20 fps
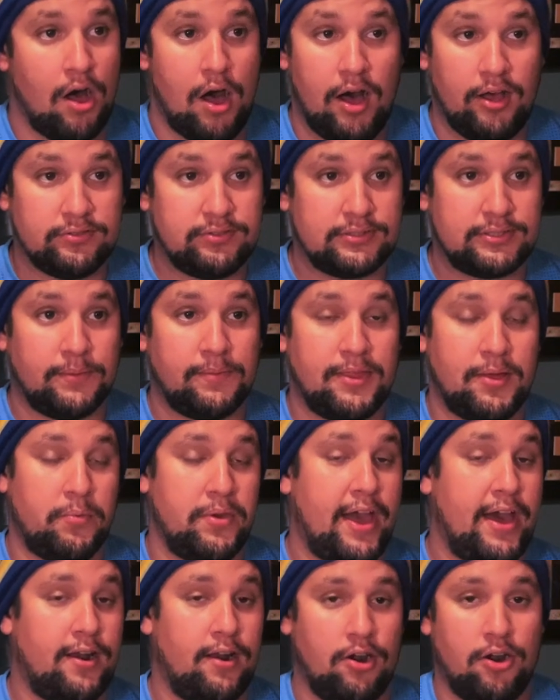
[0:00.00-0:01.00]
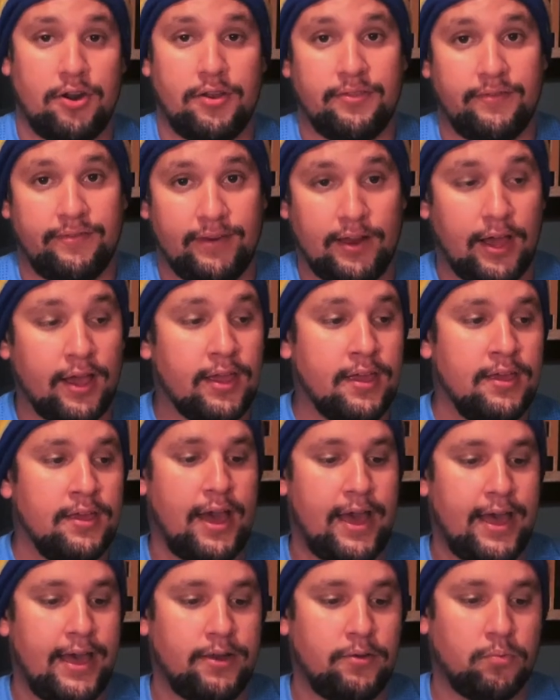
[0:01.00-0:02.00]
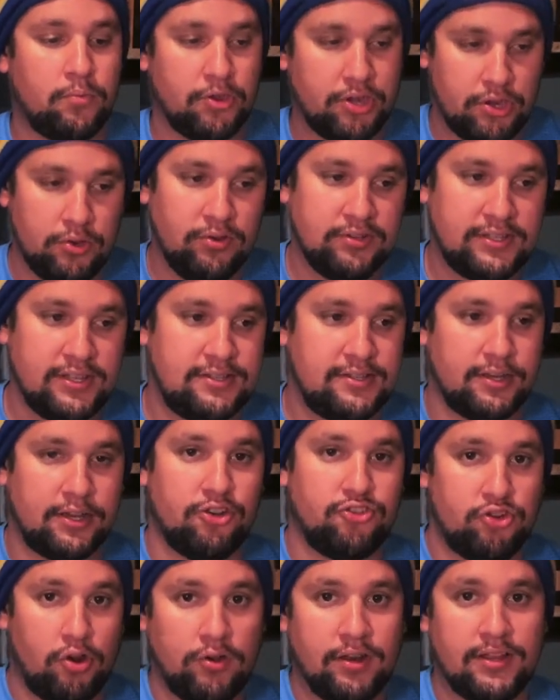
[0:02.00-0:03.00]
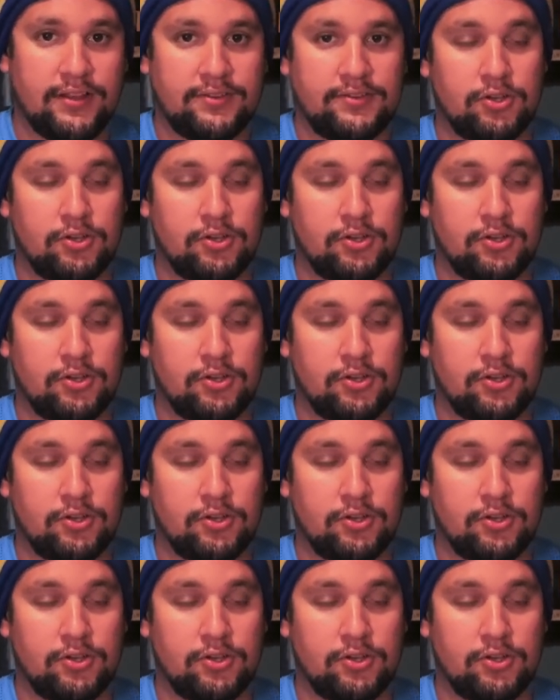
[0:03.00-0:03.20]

also something that we had to learn on the fly, and we used it to control it.